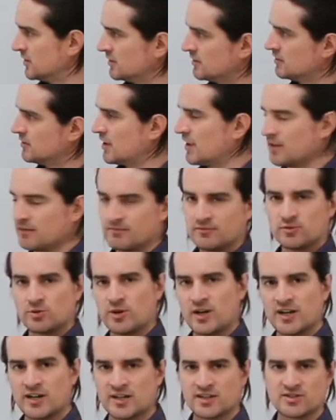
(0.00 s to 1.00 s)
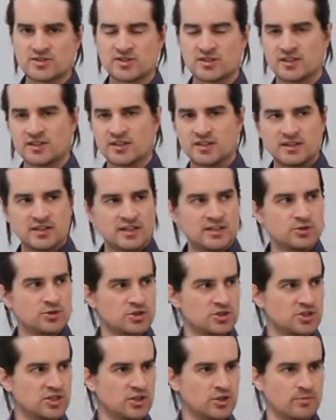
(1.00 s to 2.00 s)
Not quite as uh,
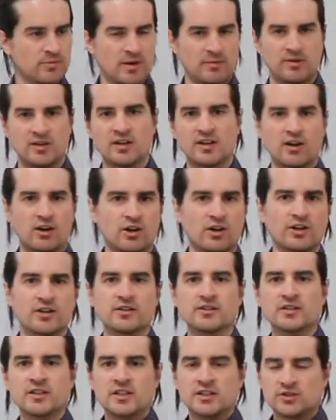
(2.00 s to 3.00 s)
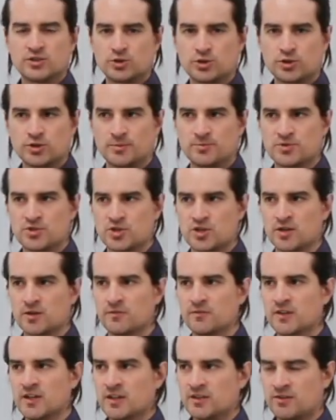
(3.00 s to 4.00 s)
interesting or maybe hard to
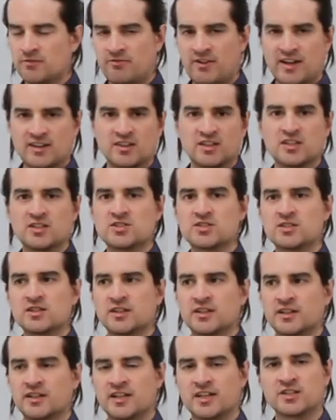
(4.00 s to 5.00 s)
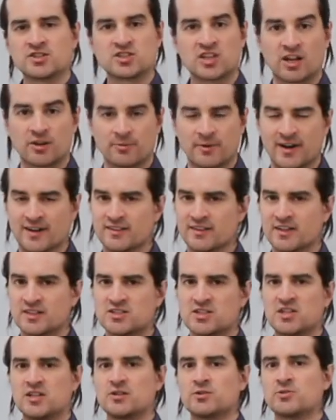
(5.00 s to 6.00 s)
observe the fact that it's uh, accelerating,
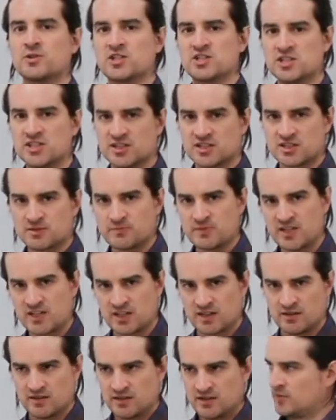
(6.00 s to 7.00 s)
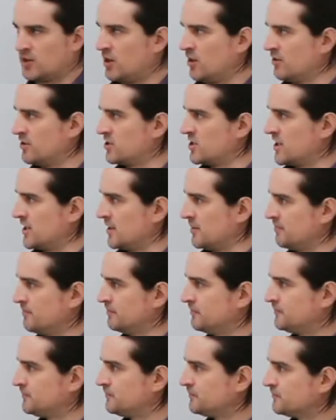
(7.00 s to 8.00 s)
it's increasing its speed all the time.
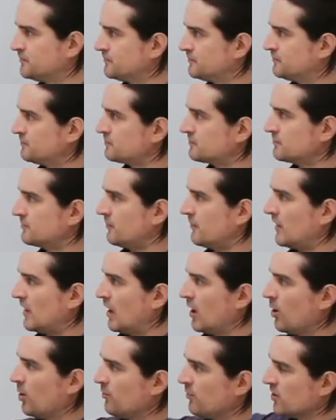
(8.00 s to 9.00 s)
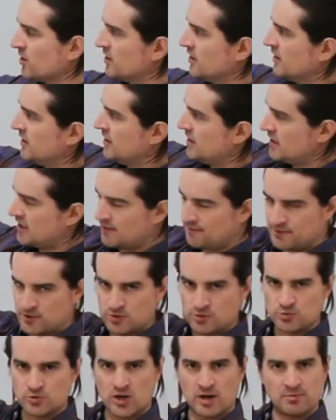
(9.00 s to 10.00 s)
However, if
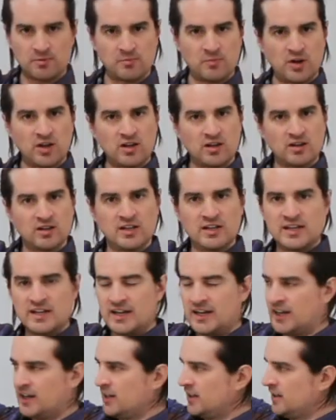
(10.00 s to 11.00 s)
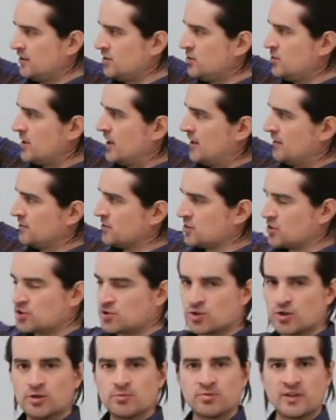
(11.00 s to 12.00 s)
you drop a ball and you have a
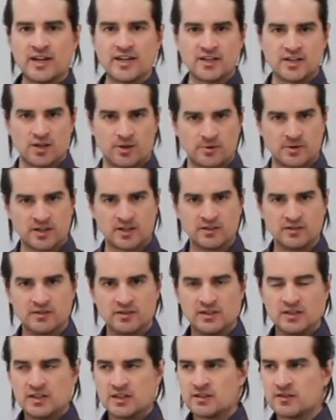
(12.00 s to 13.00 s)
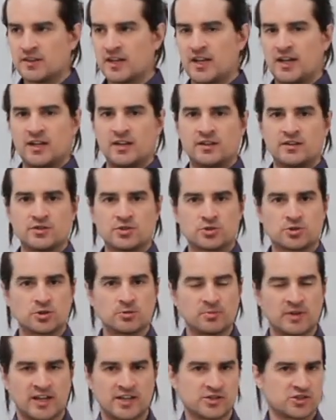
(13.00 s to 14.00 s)
strobe light going, then a
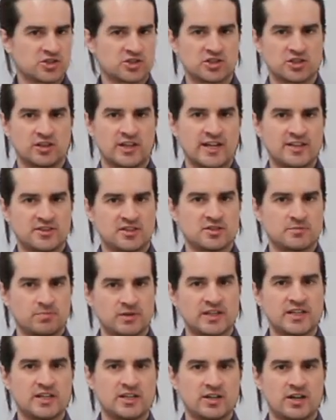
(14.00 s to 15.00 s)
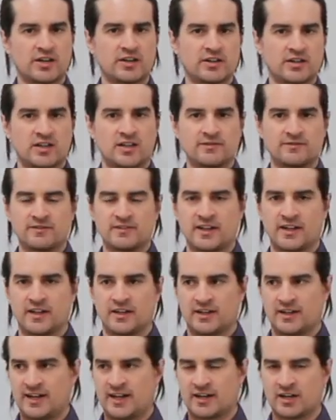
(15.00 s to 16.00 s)
strobe light is just a light that's blinking on and off
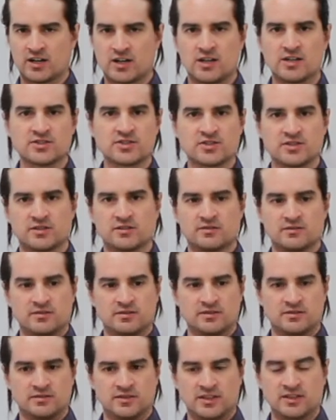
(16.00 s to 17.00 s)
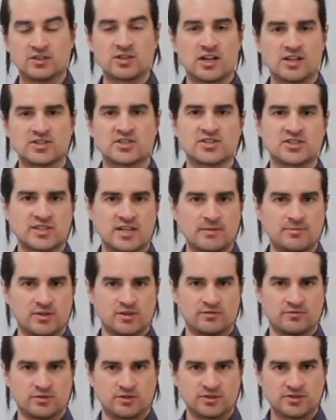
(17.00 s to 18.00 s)
uh, at a constant in constant time
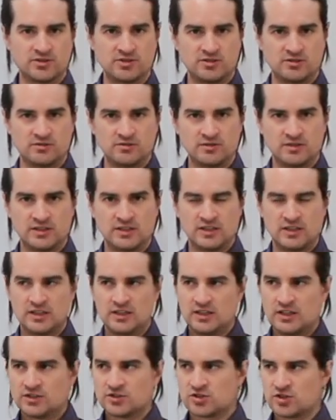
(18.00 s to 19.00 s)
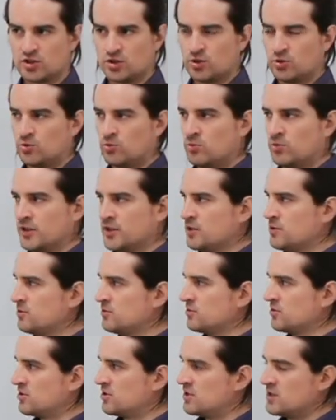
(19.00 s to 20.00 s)
intervals. So what
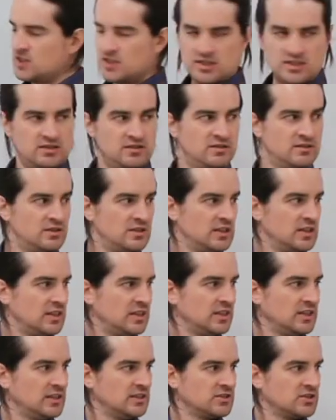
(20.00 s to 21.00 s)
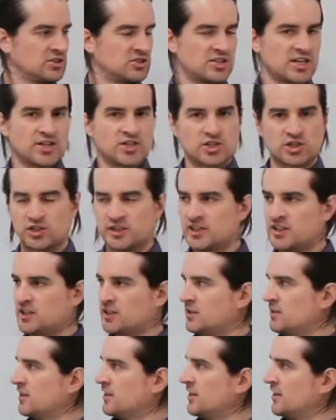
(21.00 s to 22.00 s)
you see is
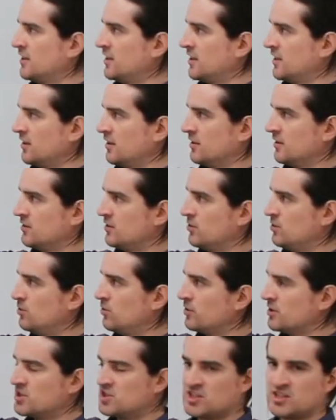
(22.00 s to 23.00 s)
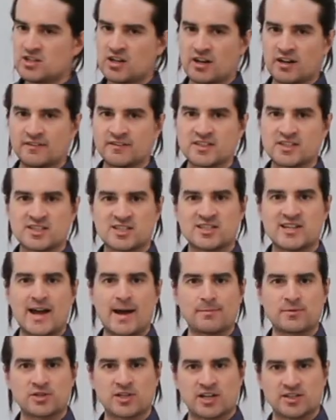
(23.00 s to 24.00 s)
essentially uh, you only see kind of like
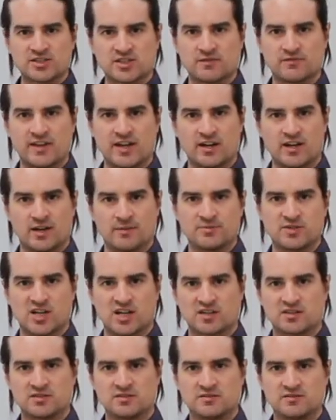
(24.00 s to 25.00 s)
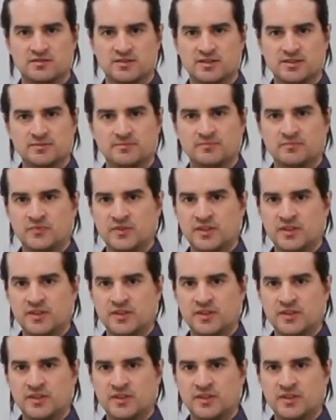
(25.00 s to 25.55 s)
snapshots of that object, right?